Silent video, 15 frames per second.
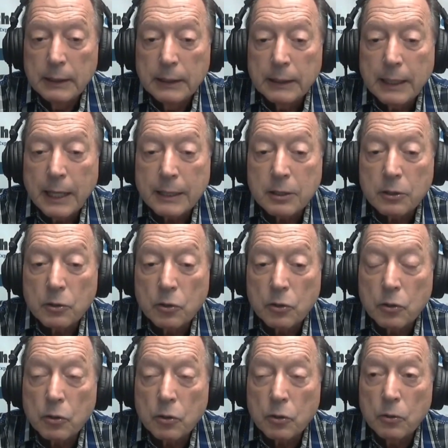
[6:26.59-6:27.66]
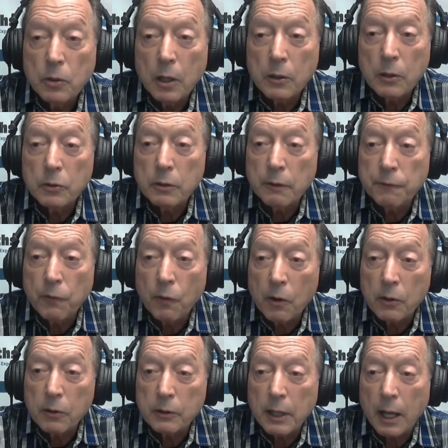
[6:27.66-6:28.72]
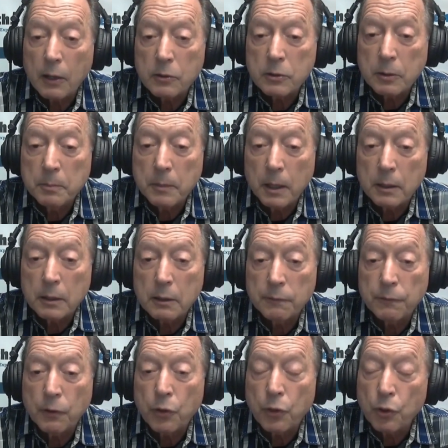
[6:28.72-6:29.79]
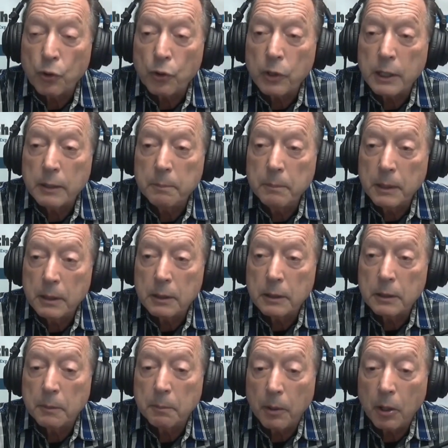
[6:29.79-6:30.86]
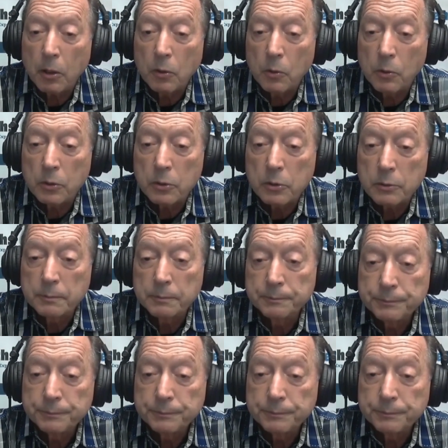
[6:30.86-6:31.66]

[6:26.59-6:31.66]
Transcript: That's $200 to $400 a month for 30 million borrowers.